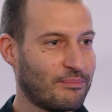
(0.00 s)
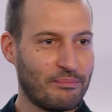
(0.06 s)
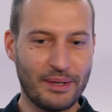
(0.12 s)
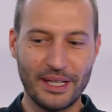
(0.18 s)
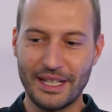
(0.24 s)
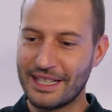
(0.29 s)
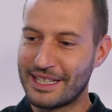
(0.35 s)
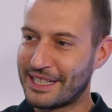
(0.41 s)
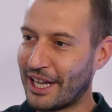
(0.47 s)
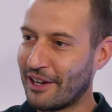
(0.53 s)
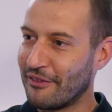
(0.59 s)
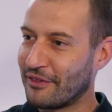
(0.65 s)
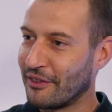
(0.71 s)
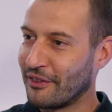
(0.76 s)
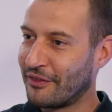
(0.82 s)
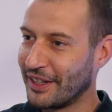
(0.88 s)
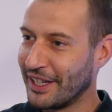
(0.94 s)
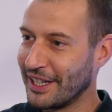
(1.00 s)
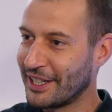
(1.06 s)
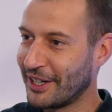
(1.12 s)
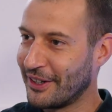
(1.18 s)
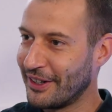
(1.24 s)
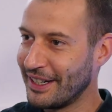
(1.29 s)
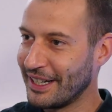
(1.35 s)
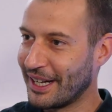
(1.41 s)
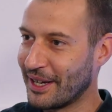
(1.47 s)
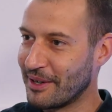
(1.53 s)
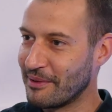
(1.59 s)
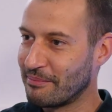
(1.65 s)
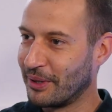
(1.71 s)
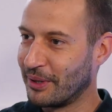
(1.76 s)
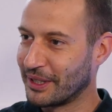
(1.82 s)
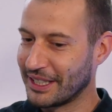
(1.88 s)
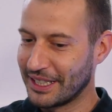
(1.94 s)
being self a filter, and
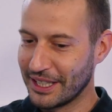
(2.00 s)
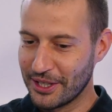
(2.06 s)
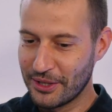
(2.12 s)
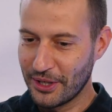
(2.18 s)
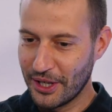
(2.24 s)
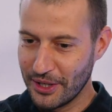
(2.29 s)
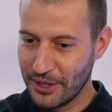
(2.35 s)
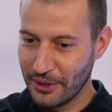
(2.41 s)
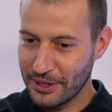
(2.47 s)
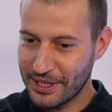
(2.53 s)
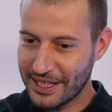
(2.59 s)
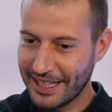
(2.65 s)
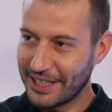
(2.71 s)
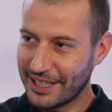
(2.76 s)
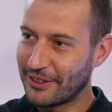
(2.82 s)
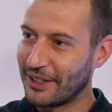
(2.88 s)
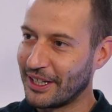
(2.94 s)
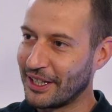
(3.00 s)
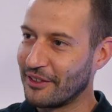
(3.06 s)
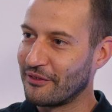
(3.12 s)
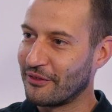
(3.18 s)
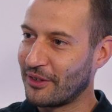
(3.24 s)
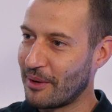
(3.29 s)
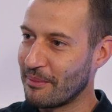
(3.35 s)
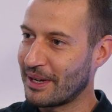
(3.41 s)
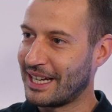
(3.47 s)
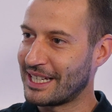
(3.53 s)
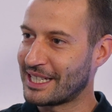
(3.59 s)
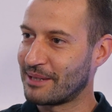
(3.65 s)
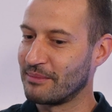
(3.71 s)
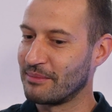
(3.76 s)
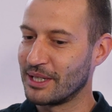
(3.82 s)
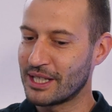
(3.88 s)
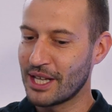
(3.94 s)
put it into a newsletter and inform
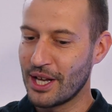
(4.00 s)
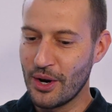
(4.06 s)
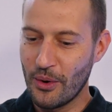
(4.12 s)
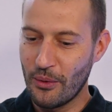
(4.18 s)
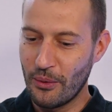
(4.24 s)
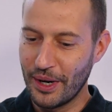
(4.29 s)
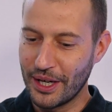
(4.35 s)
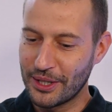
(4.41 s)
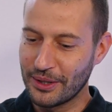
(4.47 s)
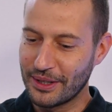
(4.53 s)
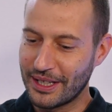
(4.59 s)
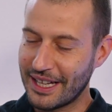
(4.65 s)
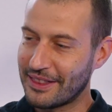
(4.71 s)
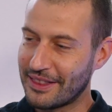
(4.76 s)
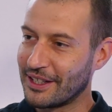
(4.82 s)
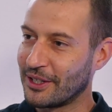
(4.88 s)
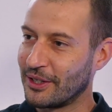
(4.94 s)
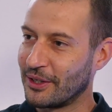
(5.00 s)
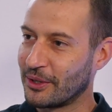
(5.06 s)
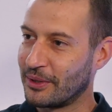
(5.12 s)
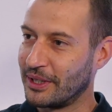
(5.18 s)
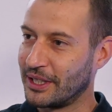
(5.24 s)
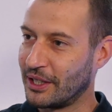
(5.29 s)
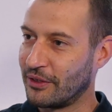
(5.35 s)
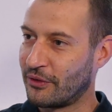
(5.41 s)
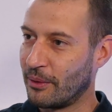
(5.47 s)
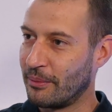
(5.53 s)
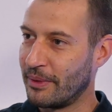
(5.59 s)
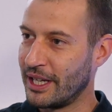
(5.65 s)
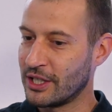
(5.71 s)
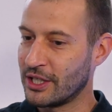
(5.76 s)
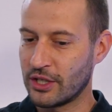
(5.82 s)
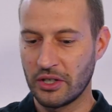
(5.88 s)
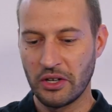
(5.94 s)
customers where to get the concrete
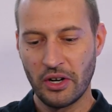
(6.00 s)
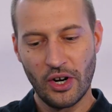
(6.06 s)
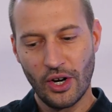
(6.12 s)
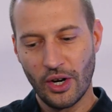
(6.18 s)
information,